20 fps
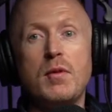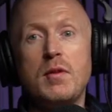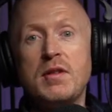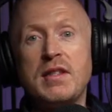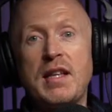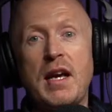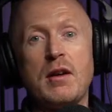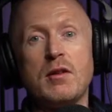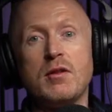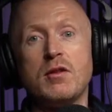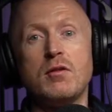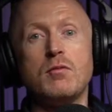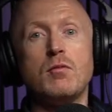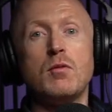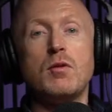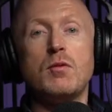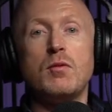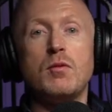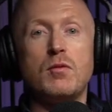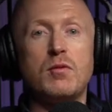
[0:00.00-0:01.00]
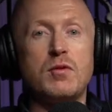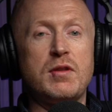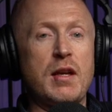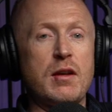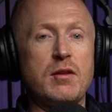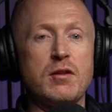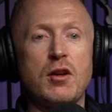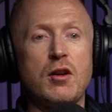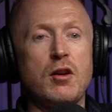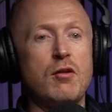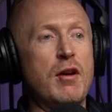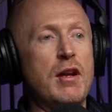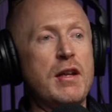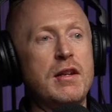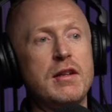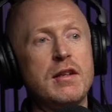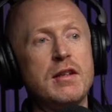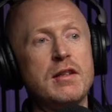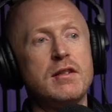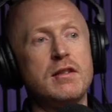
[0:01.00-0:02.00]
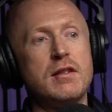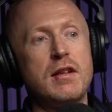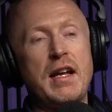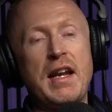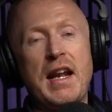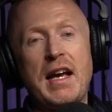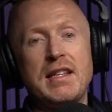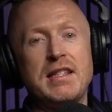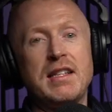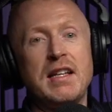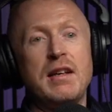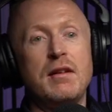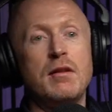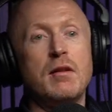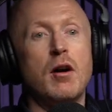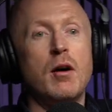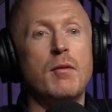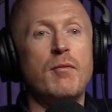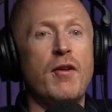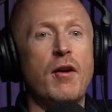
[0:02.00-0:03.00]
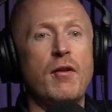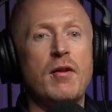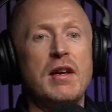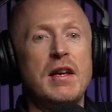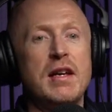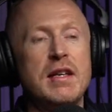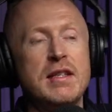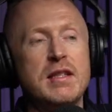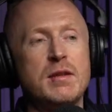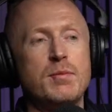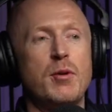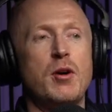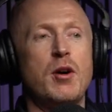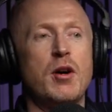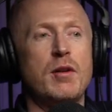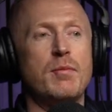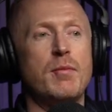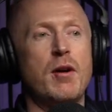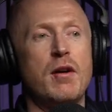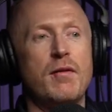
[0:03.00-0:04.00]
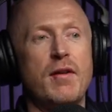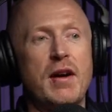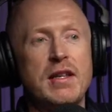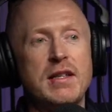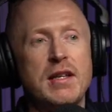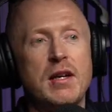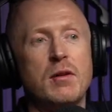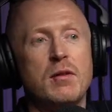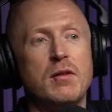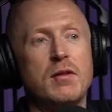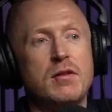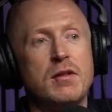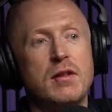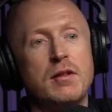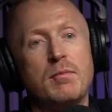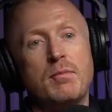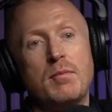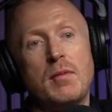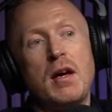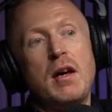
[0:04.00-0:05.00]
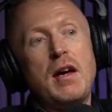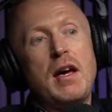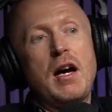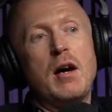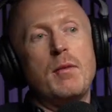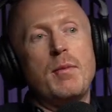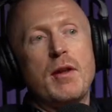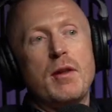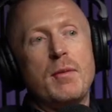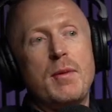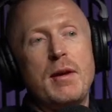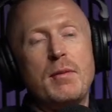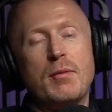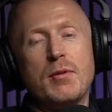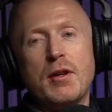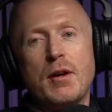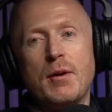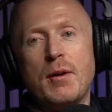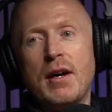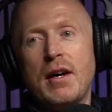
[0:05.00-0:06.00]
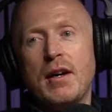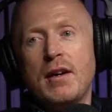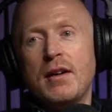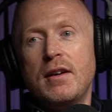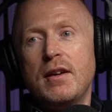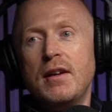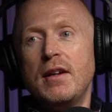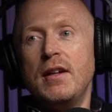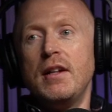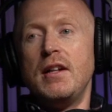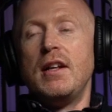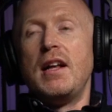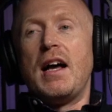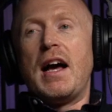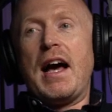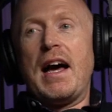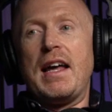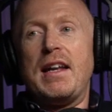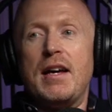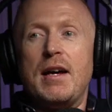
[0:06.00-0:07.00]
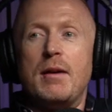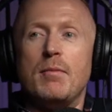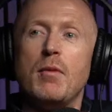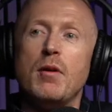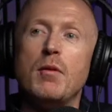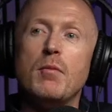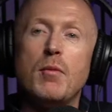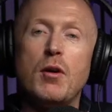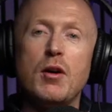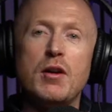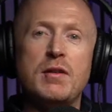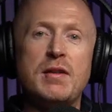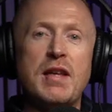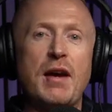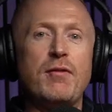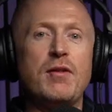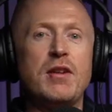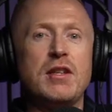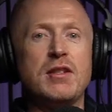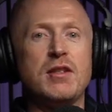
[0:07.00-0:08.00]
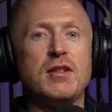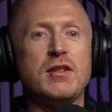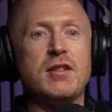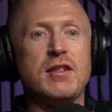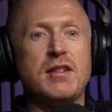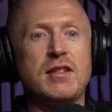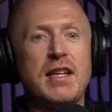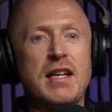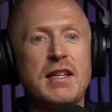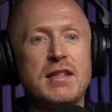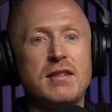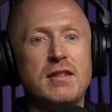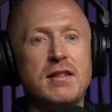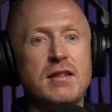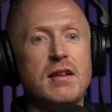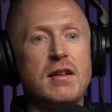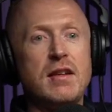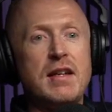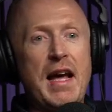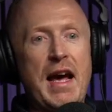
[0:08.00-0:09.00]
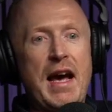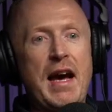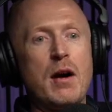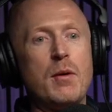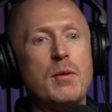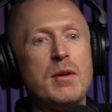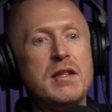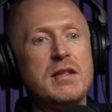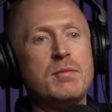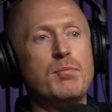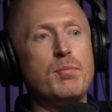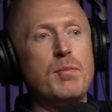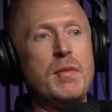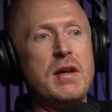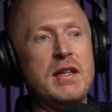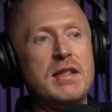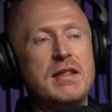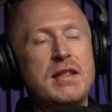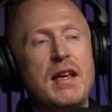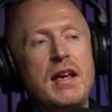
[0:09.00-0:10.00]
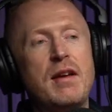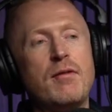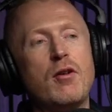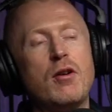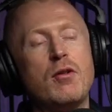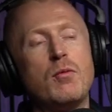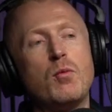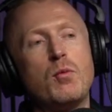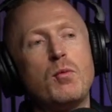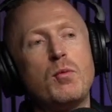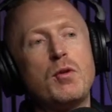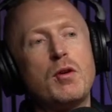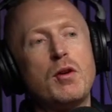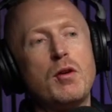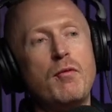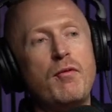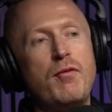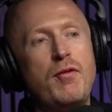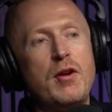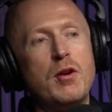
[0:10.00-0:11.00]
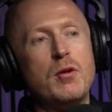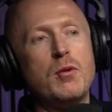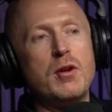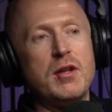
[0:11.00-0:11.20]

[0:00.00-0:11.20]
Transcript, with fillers: sounds sounds horrendous. And actually, I'm very inspired and motivated to help, to help other people do it. And um, my definition of success now is is if I can feel